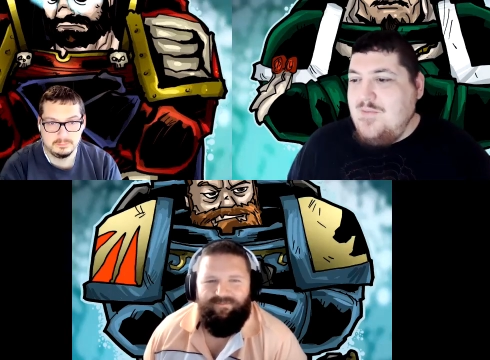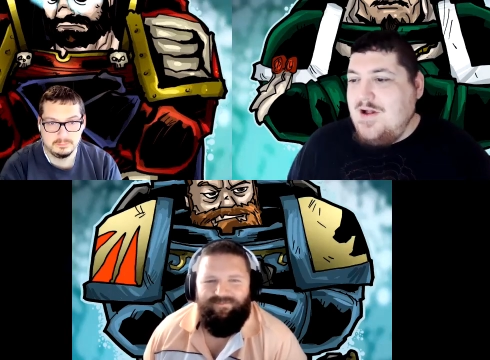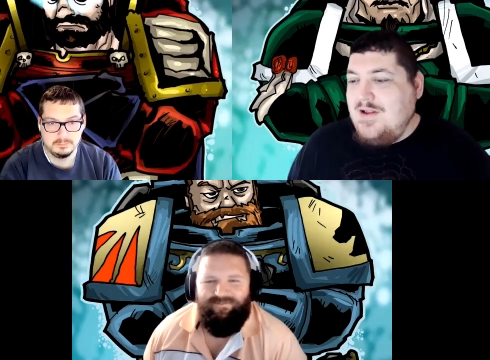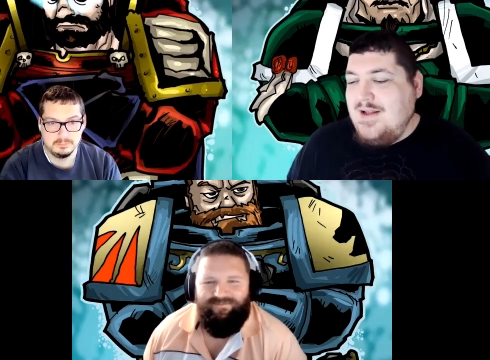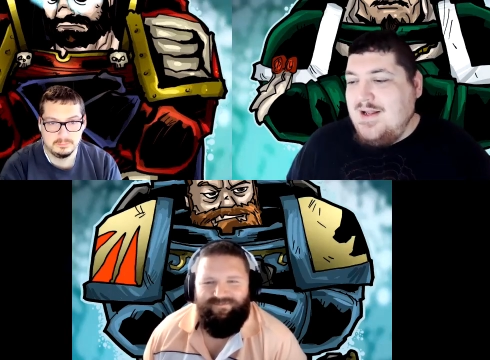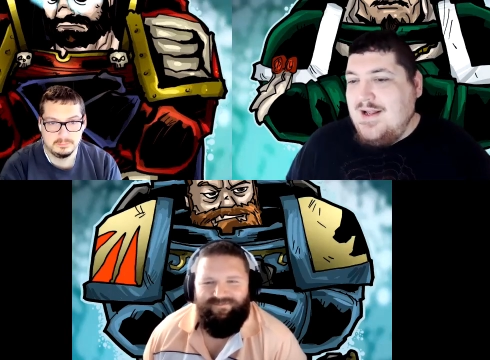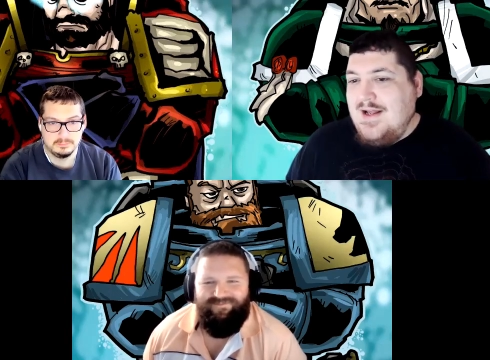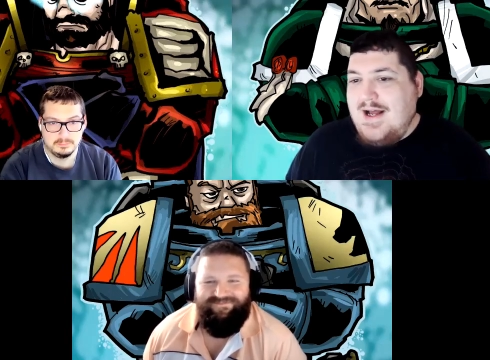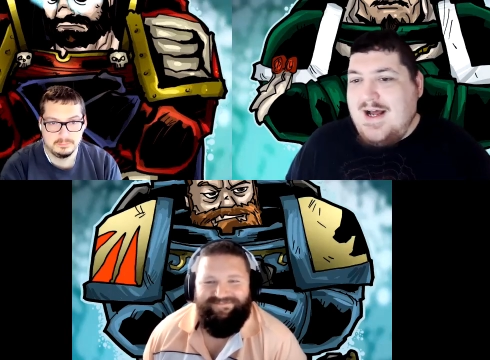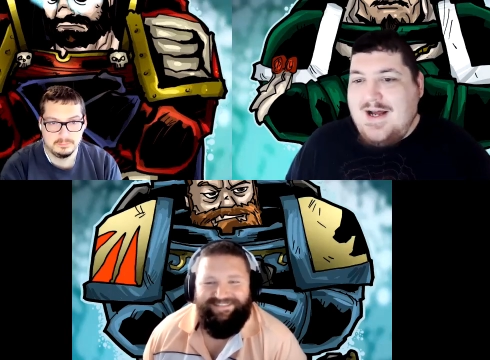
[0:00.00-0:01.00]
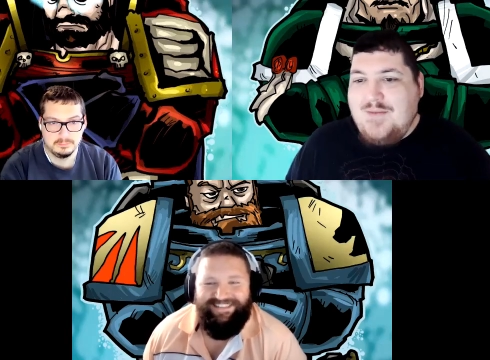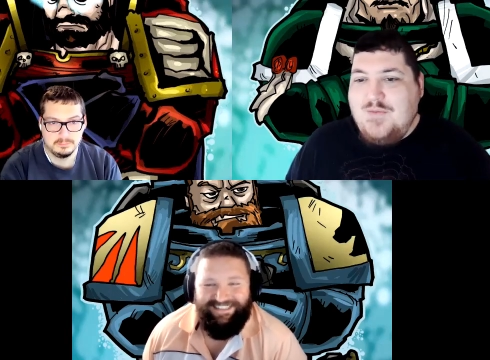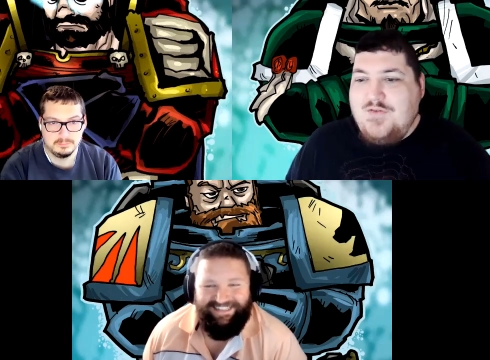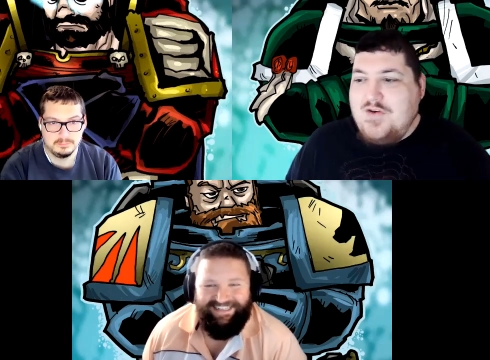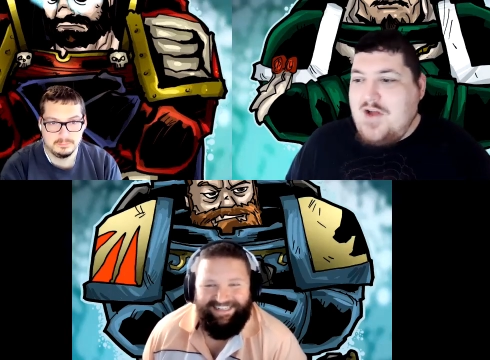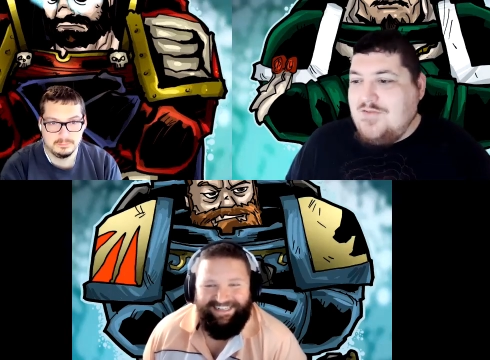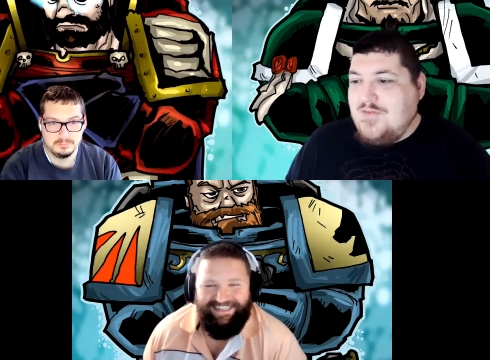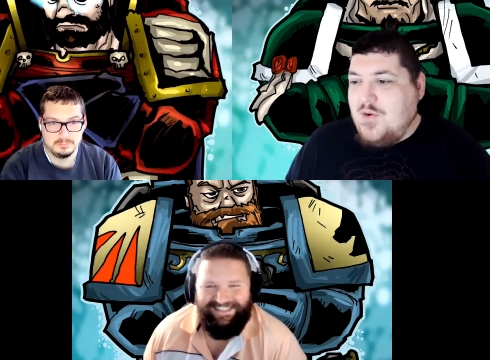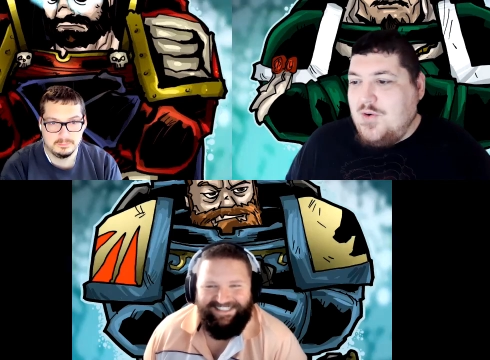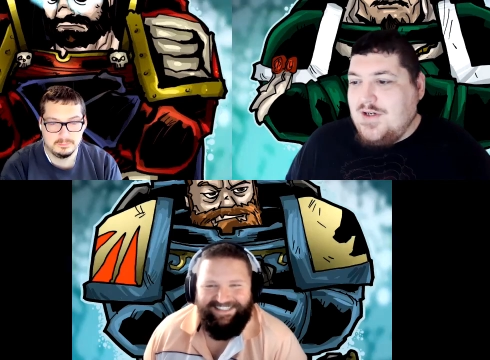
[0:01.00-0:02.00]
Speaker 1: Well, uh, moving on
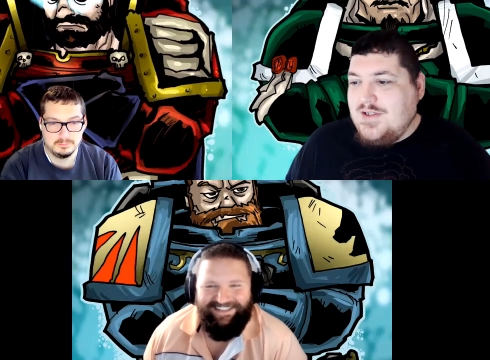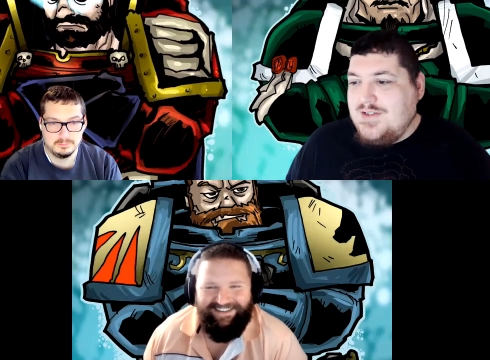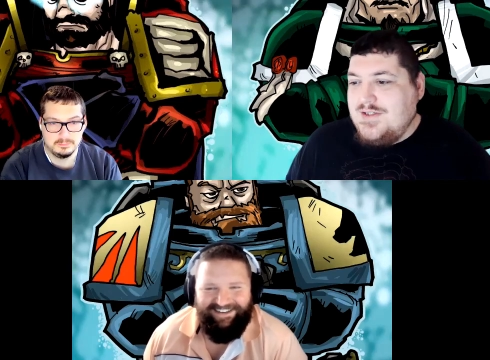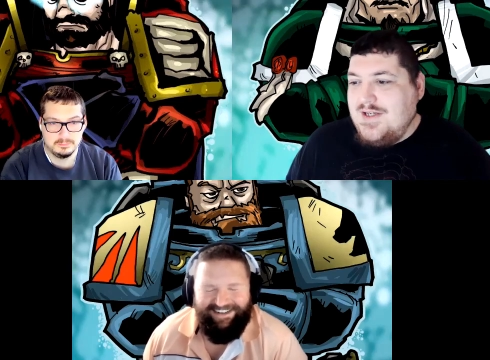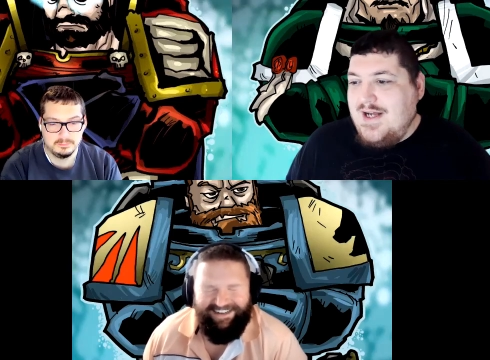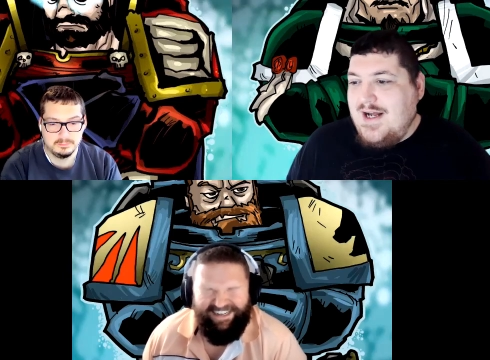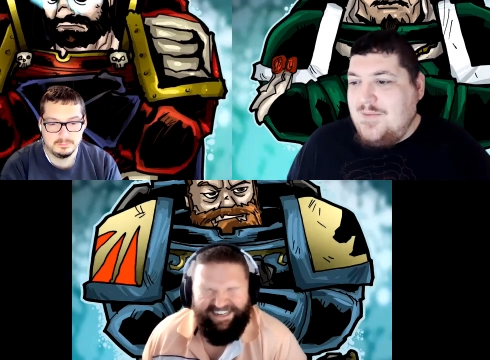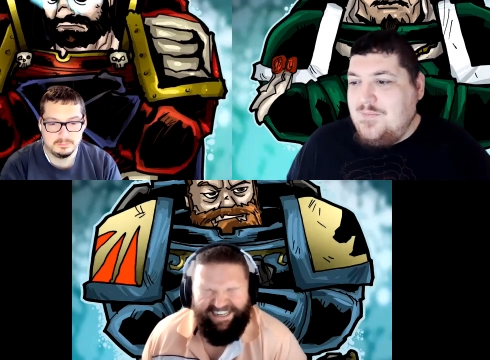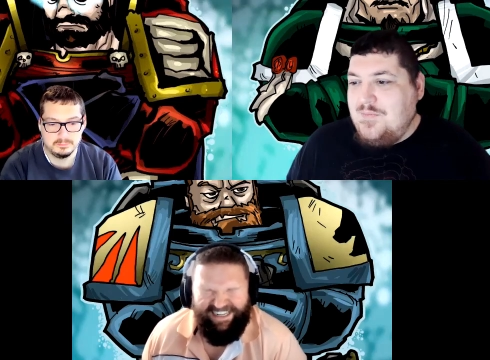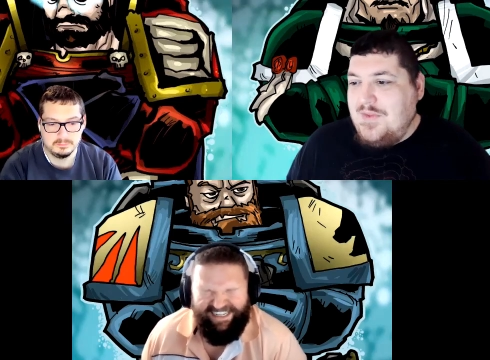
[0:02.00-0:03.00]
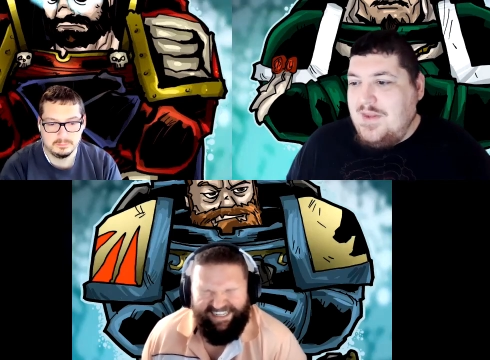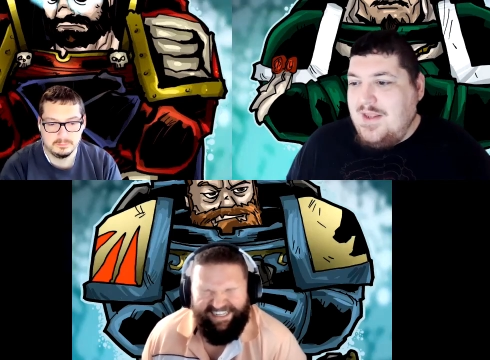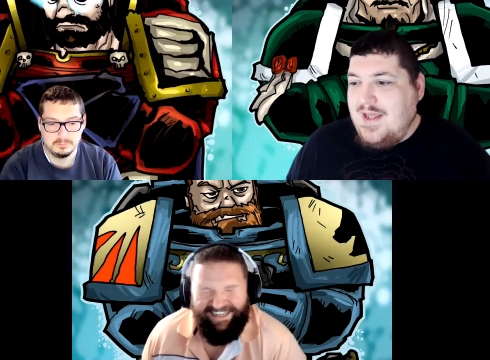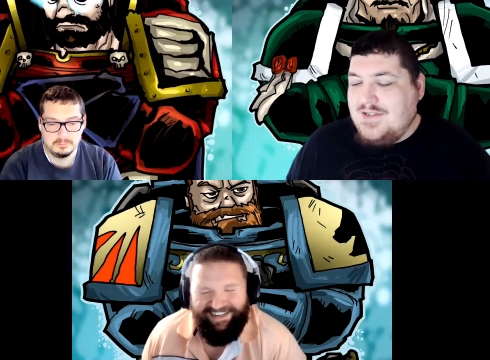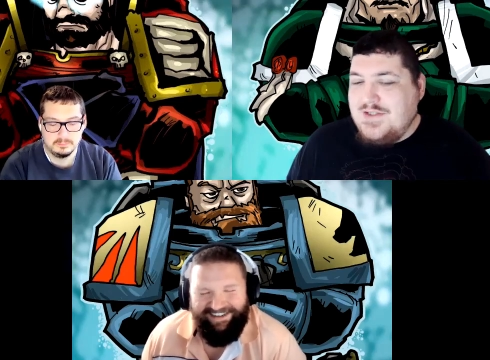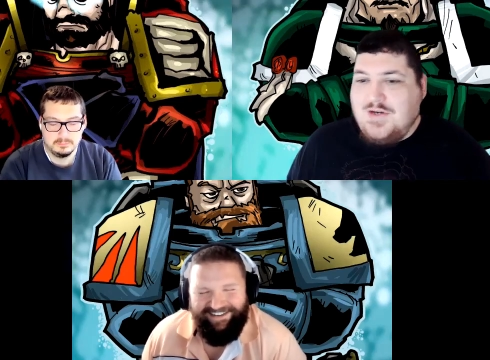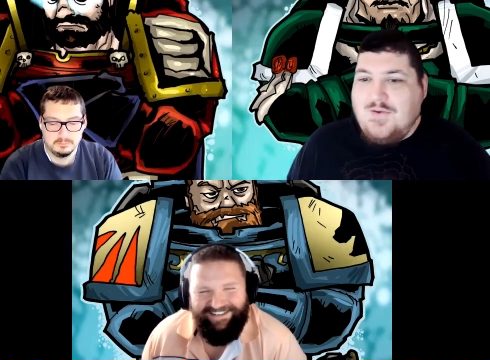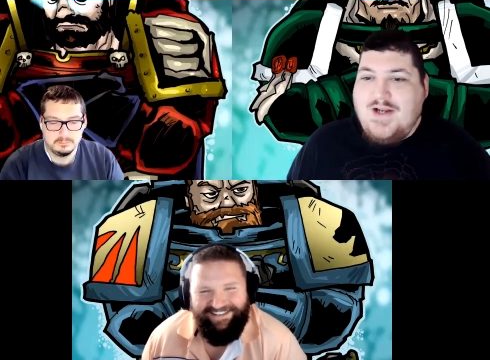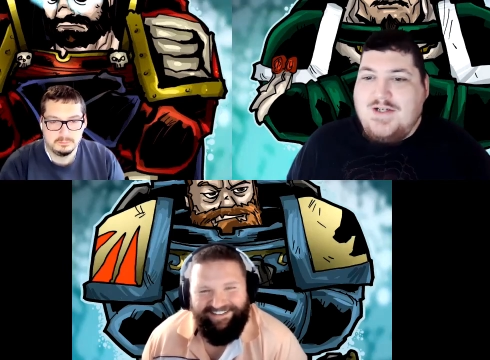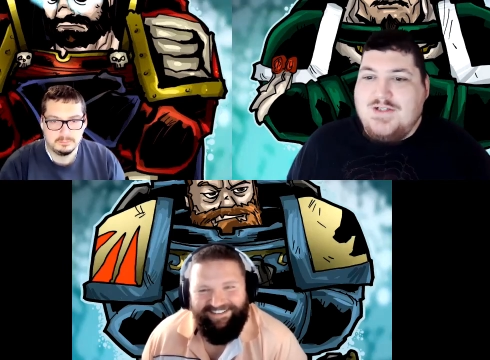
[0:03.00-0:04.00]
from orcs um, as the
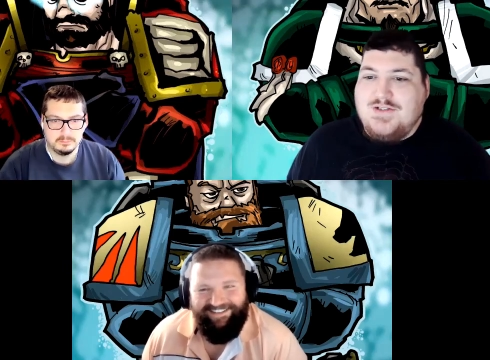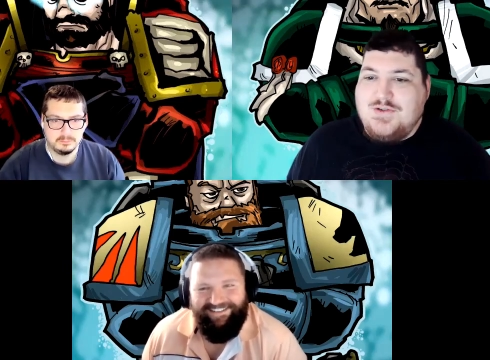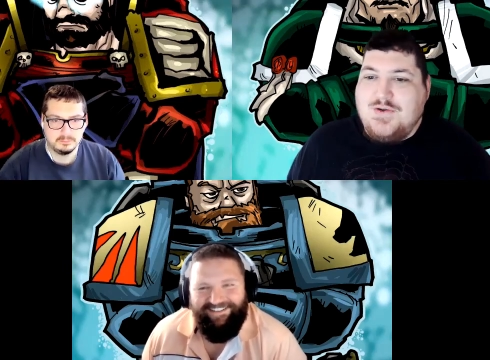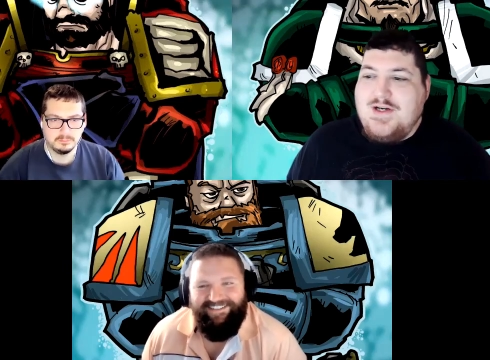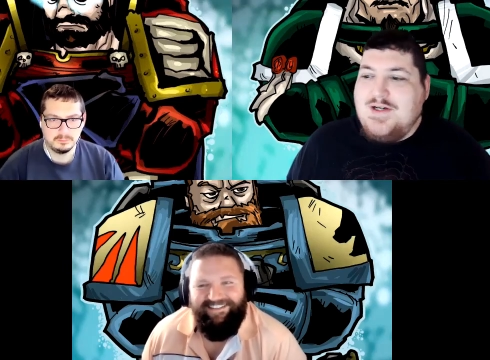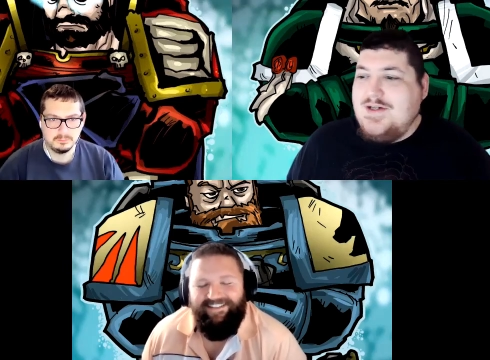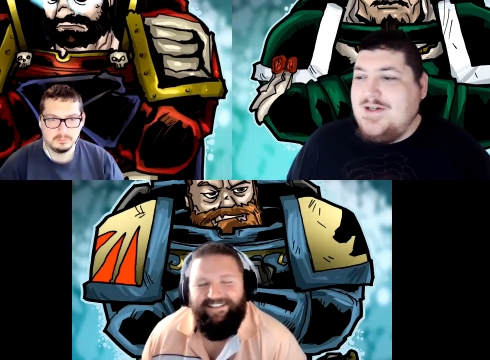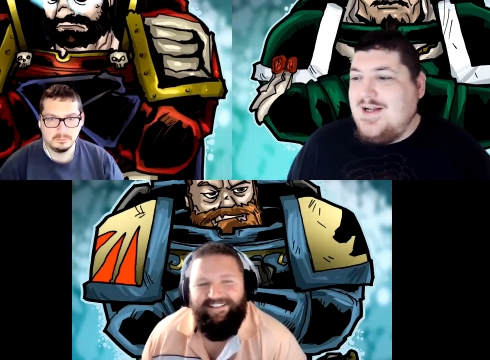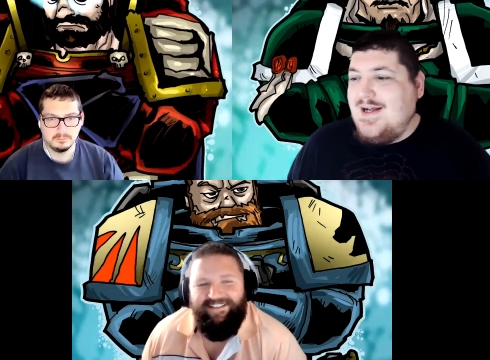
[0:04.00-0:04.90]
Great Destroyer.